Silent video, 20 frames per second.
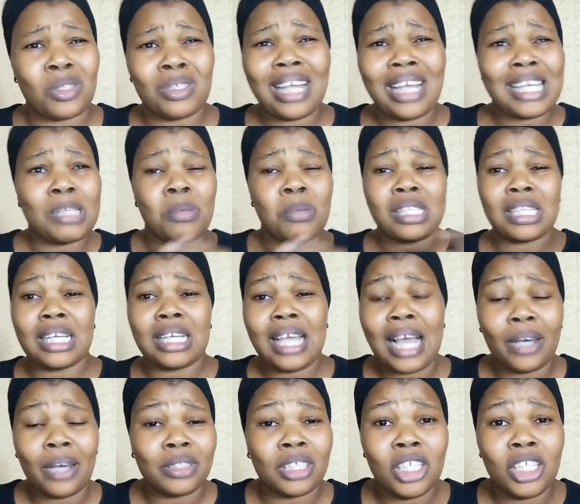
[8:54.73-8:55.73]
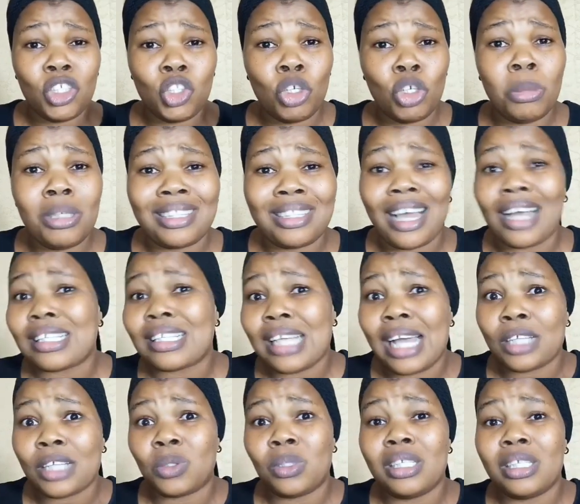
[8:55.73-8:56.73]
So that's basically how the Indomie tax
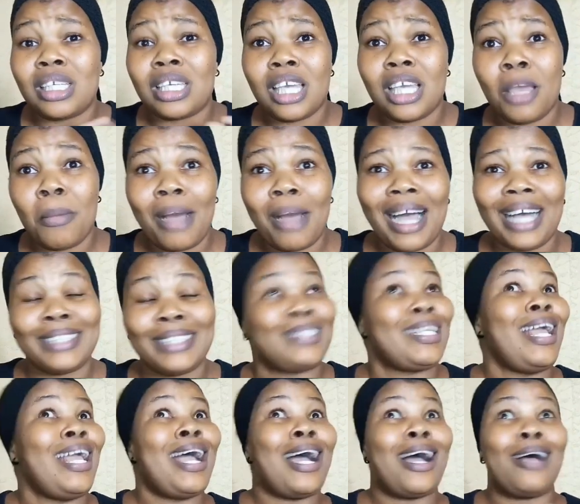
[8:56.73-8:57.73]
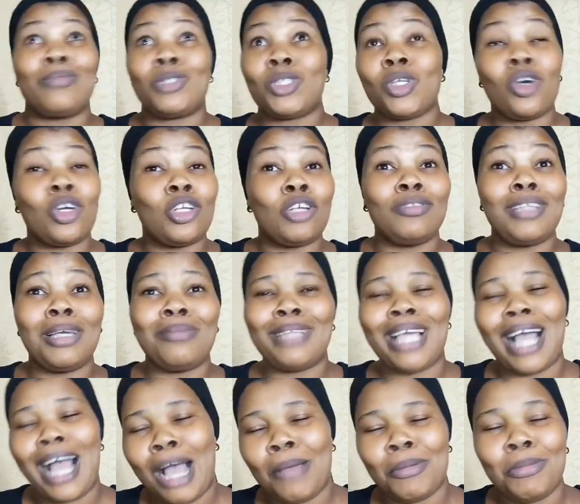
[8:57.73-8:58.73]
actually came, and I'm sure all of them,
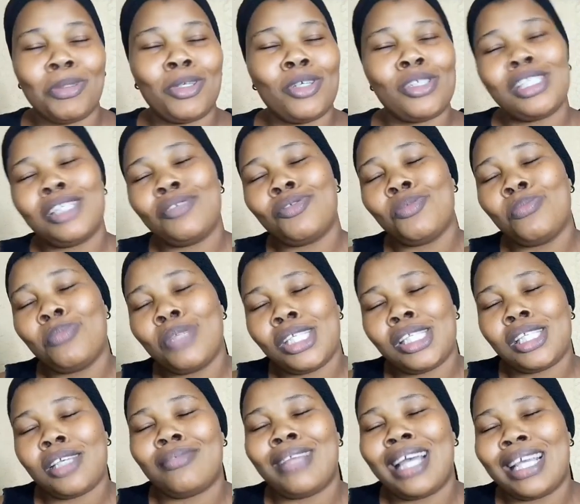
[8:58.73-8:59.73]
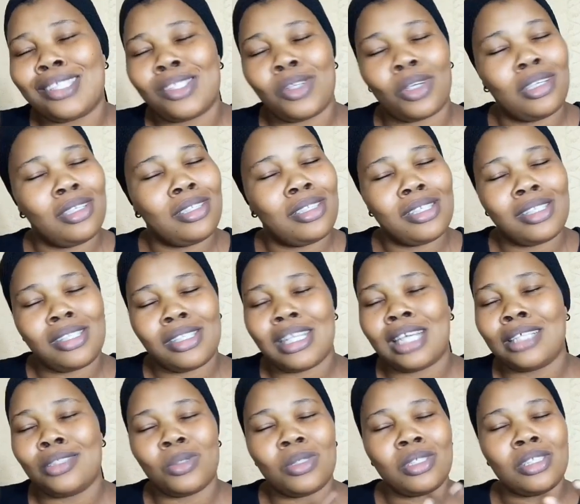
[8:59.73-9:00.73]
they're happy, because even me myself that is talking this
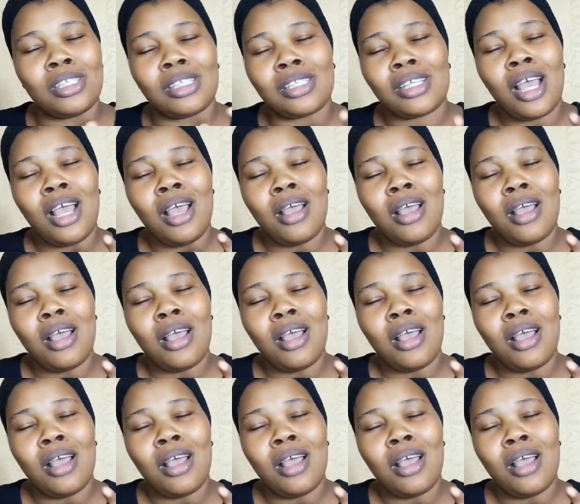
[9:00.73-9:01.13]
and doing this,